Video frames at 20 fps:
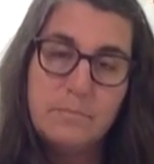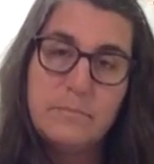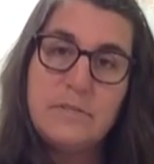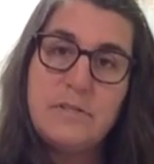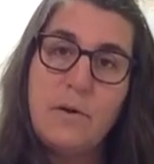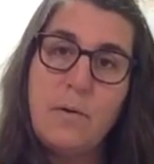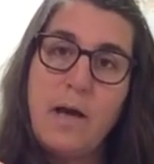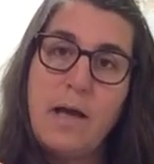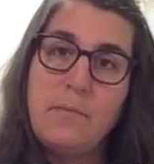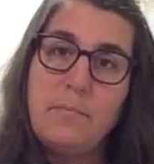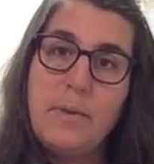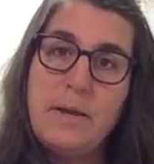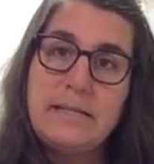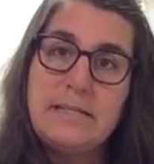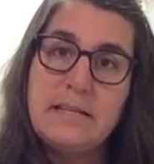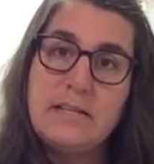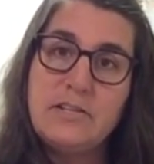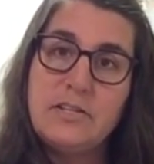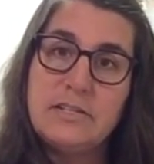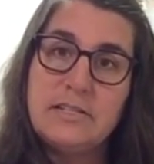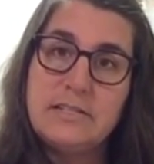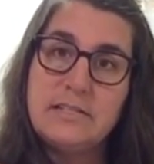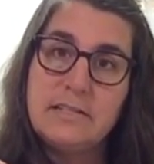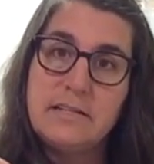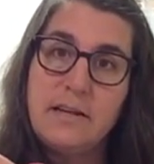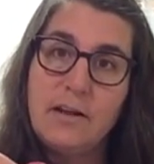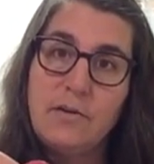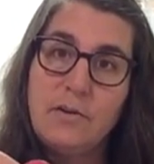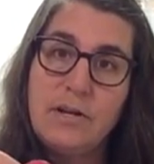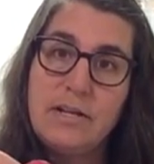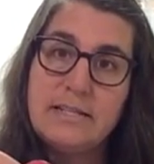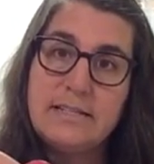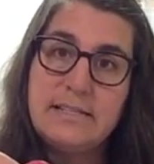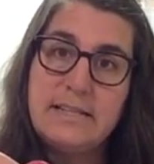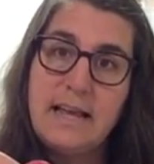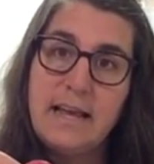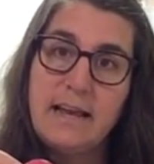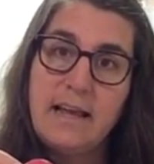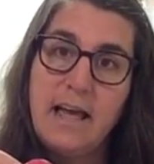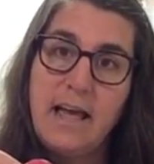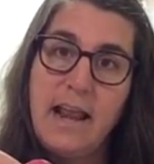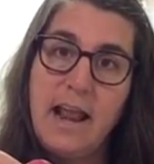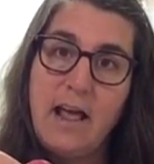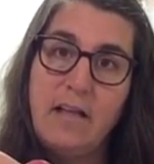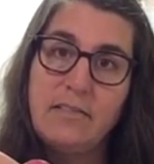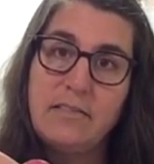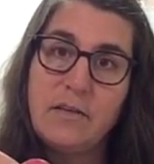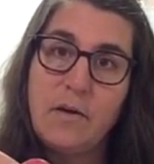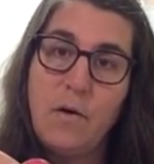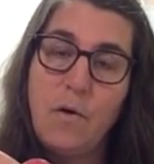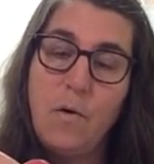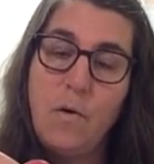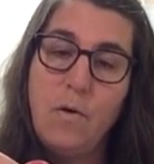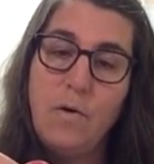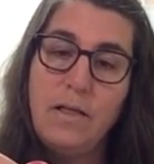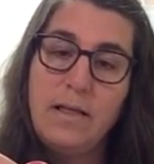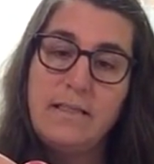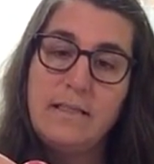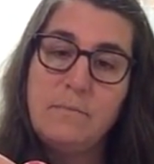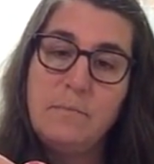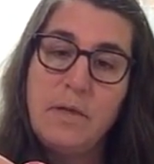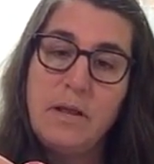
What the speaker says: So I basically just, you can see I cut out the hole in the